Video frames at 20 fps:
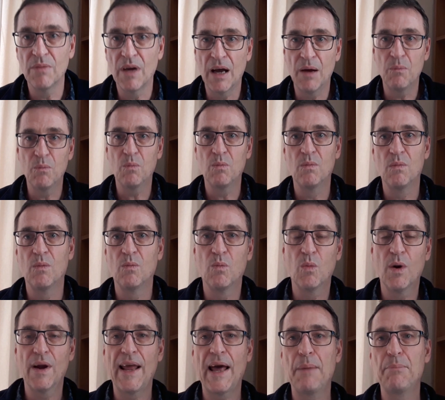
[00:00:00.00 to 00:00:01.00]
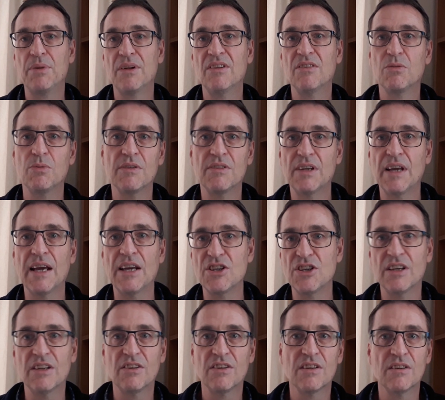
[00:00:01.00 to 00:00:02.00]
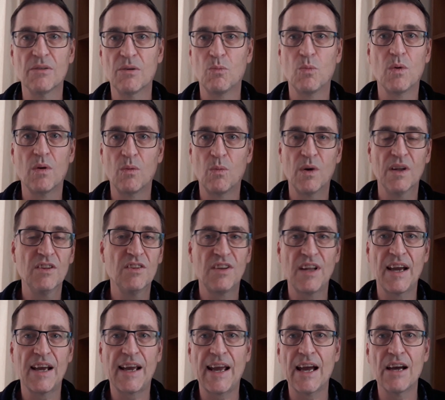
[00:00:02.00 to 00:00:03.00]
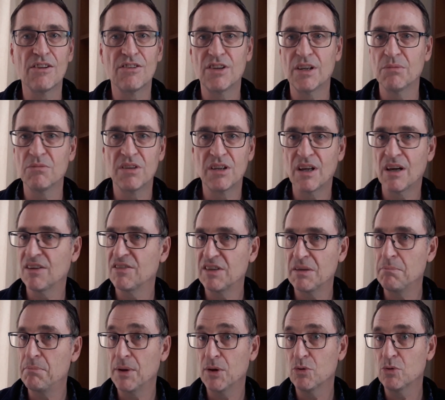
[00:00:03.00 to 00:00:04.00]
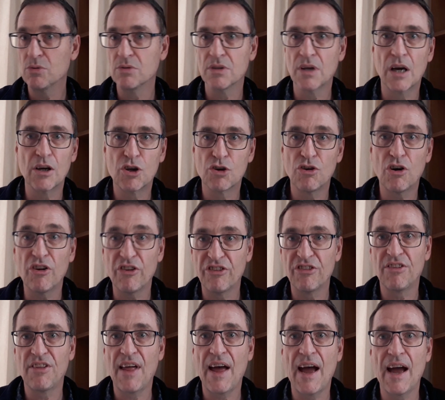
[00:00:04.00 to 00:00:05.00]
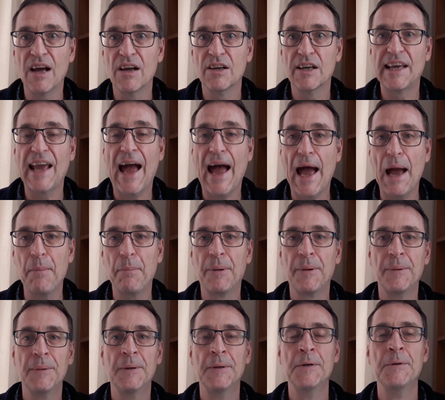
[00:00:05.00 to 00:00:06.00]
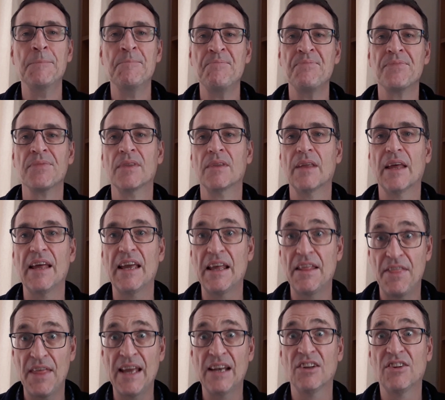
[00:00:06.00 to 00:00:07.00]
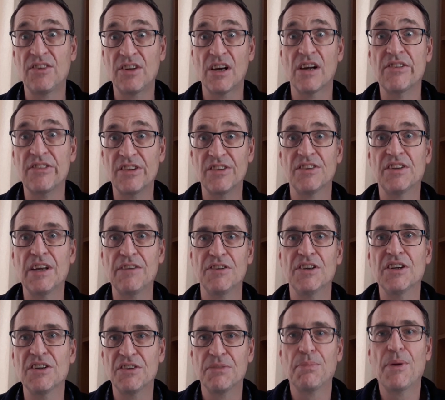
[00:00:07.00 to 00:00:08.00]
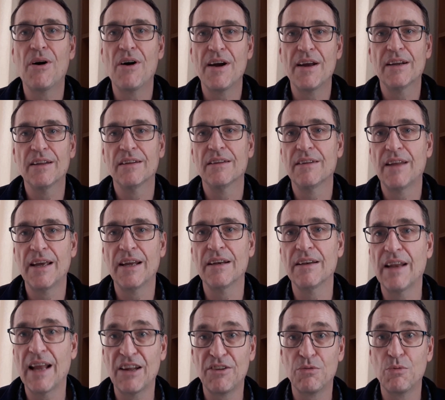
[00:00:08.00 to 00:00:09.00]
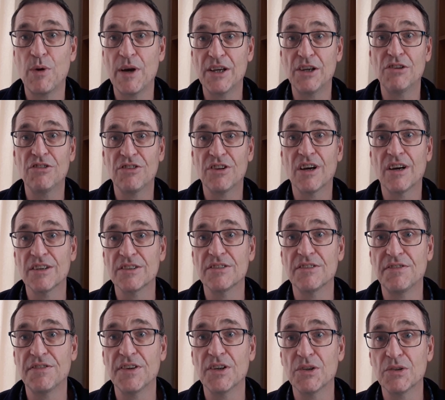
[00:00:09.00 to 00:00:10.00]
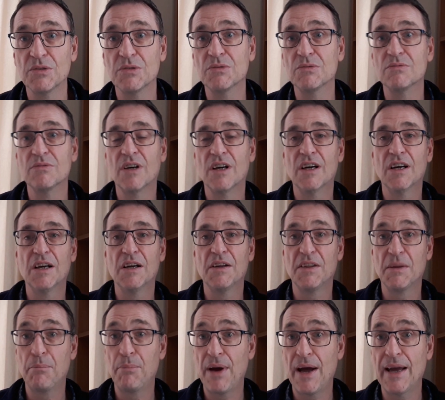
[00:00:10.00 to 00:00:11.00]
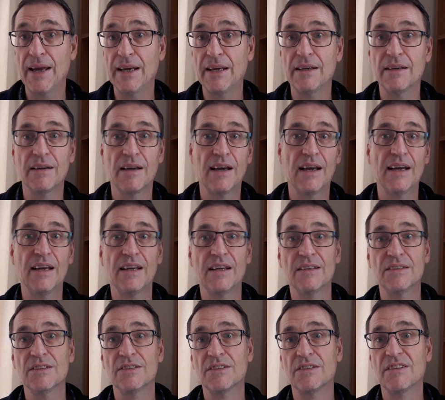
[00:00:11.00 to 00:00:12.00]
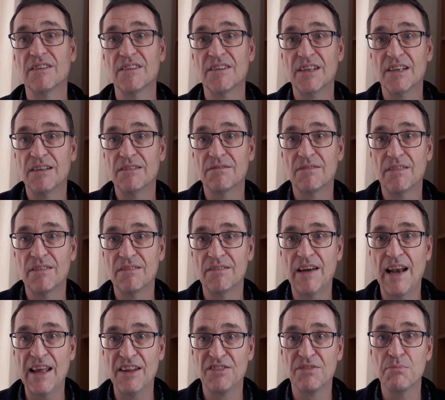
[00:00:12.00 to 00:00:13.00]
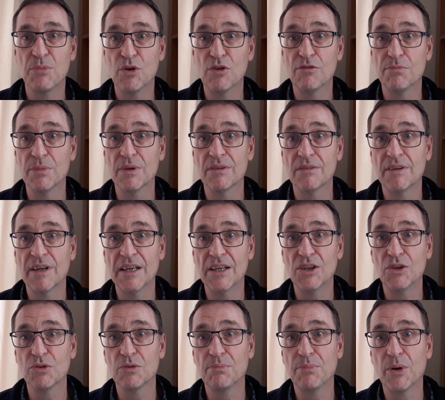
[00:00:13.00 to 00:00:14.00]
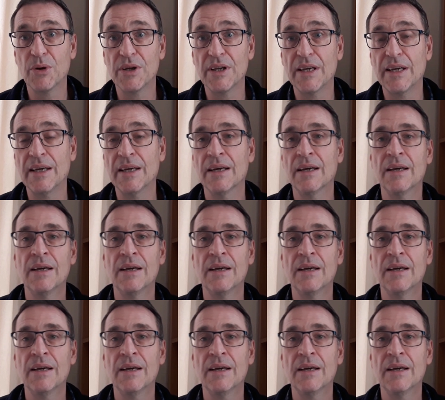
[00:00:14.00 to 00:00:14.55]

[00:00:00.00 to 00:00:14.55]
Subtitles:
And what happens with DISH is that once that calcium starts to build across that gap, it then starts to stiffen your spine, and then that's where you start to feel the pain and the less movement in your body.